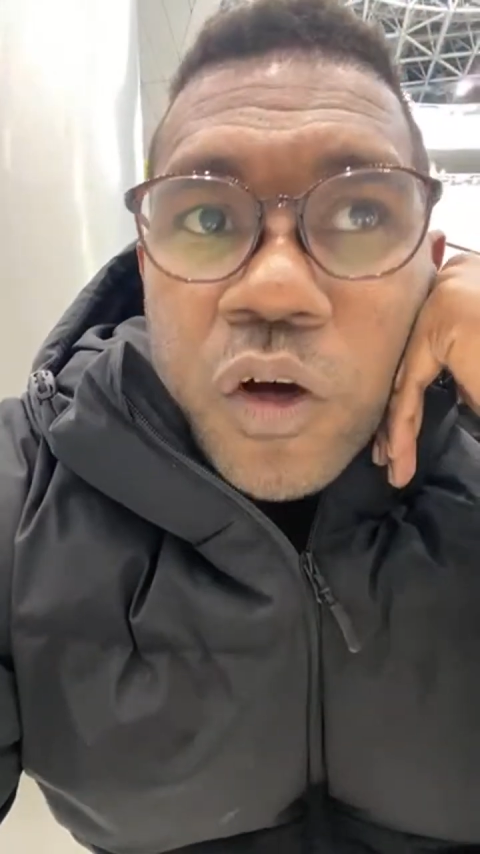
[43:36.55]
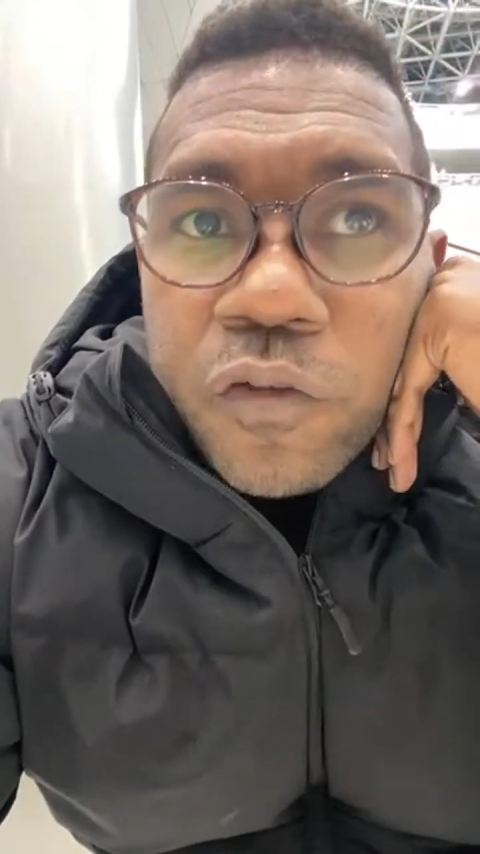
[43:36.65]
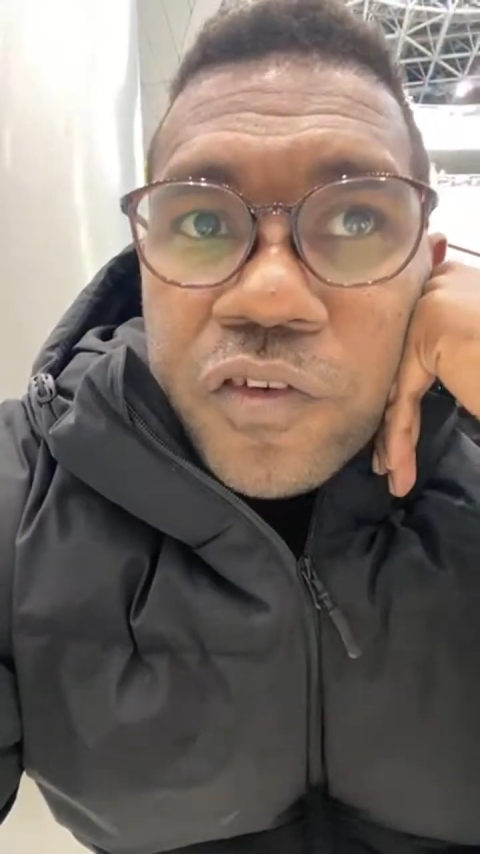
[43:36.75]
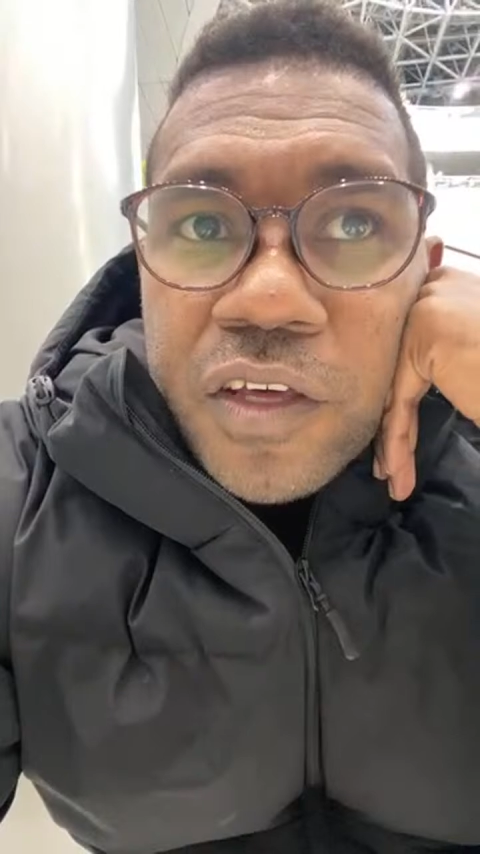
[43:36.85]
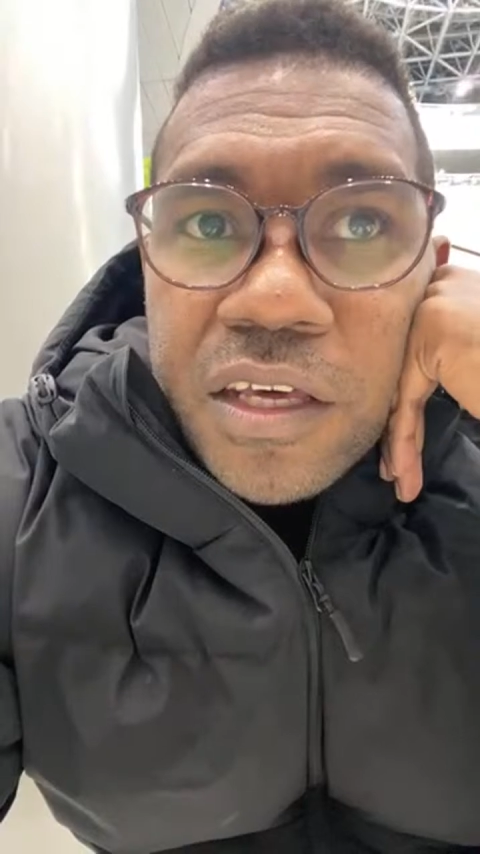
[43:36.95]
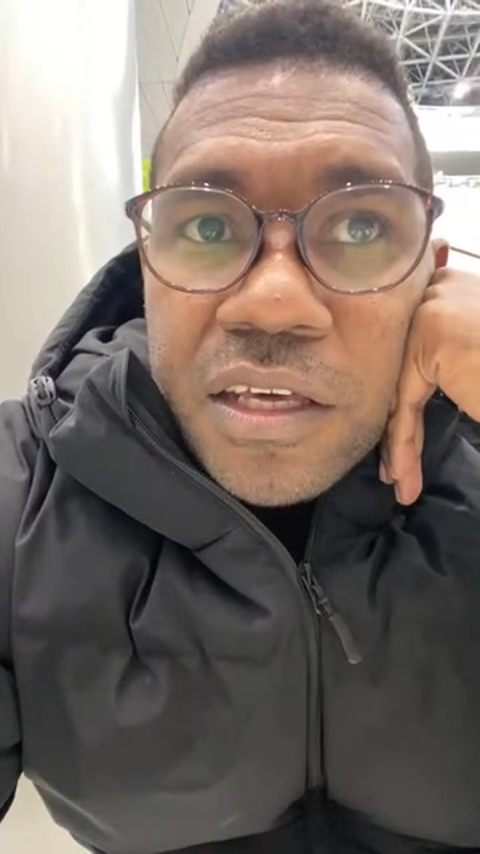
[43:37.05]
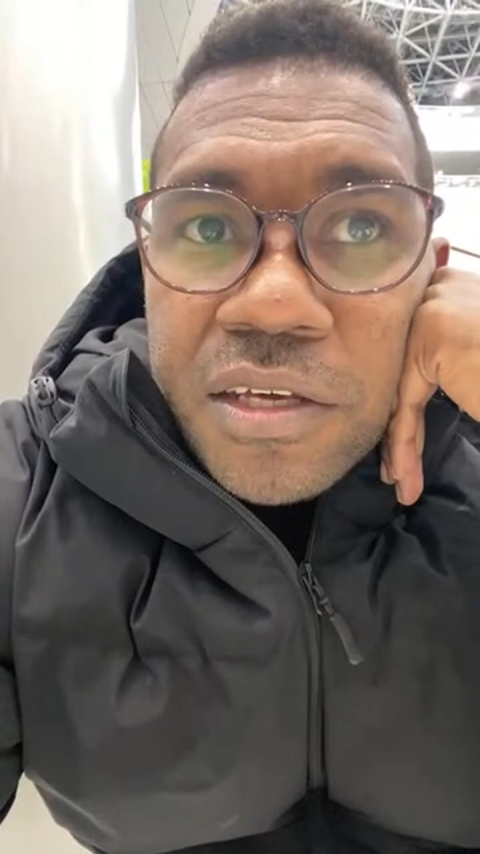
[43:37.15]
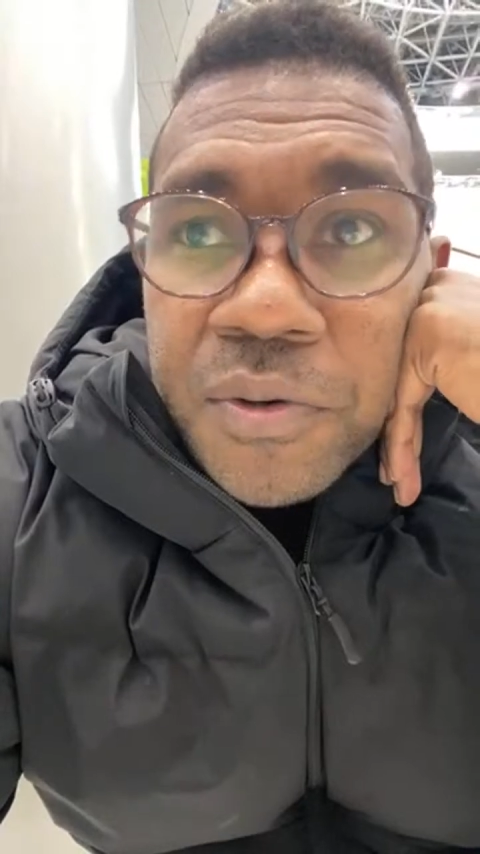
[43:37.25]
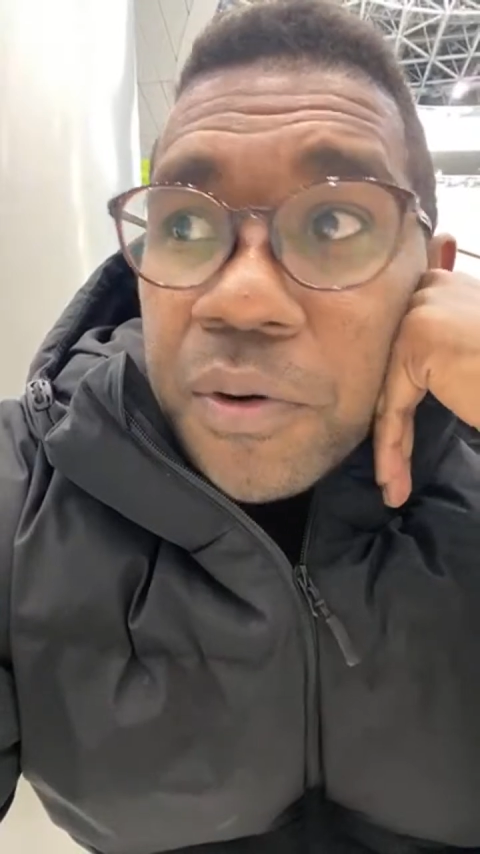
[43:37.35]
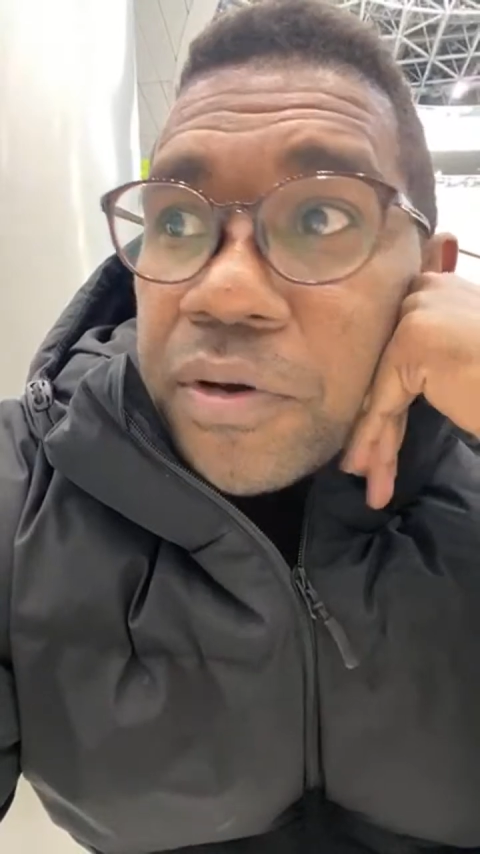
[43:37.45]
coffee
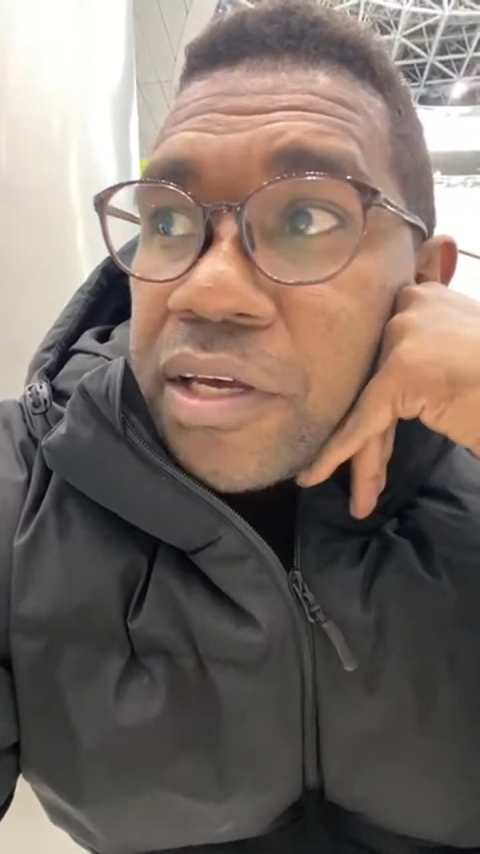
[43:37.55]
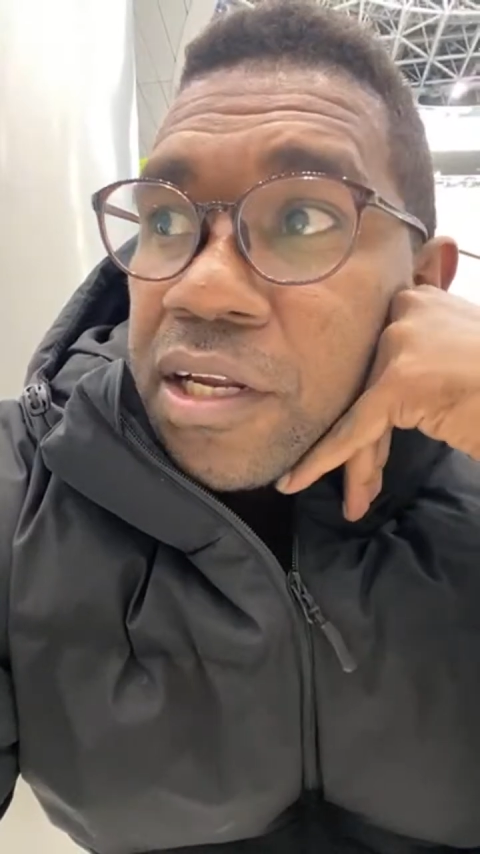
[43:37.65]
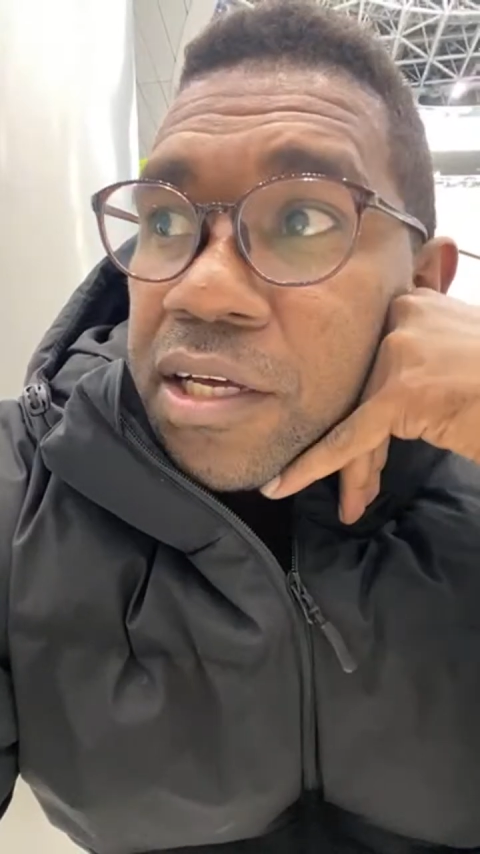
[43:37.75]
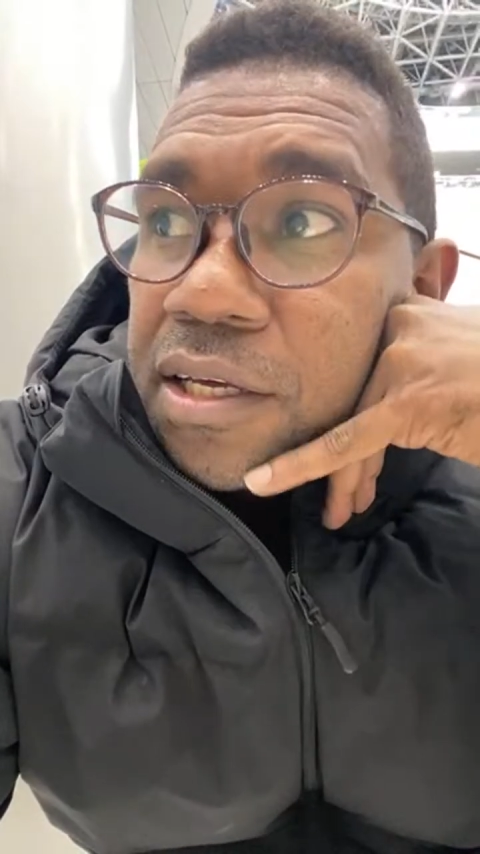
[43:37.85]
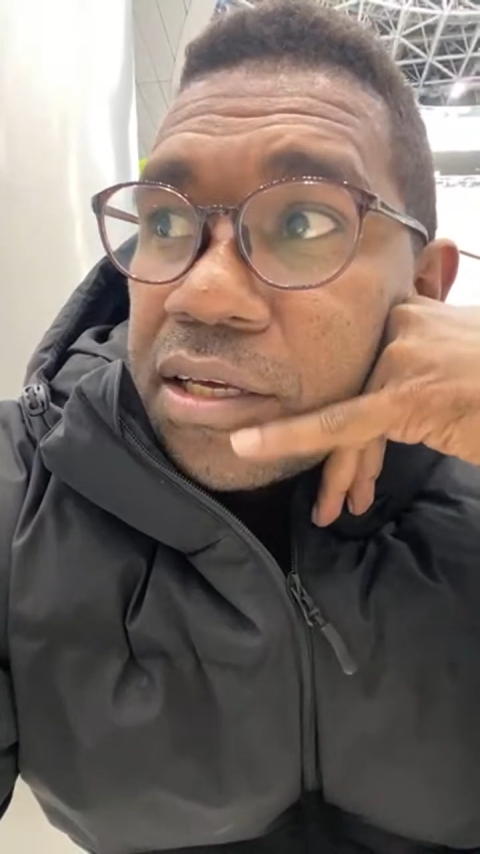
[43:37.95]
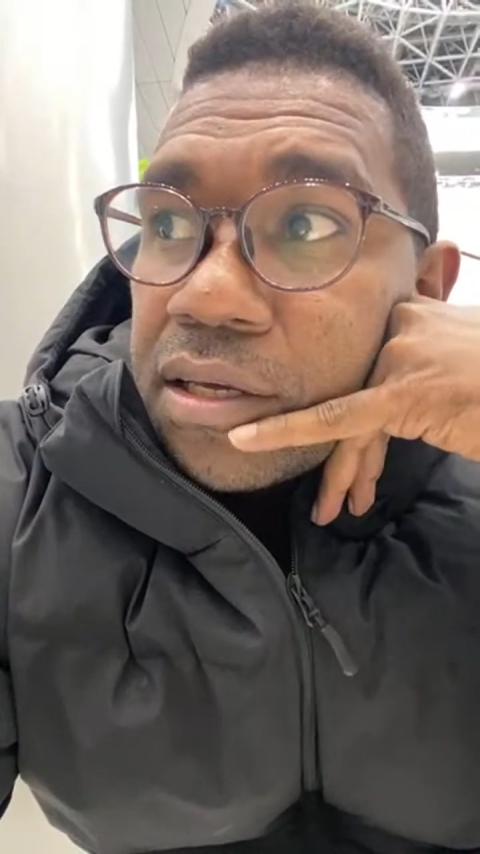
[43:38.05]
growing, like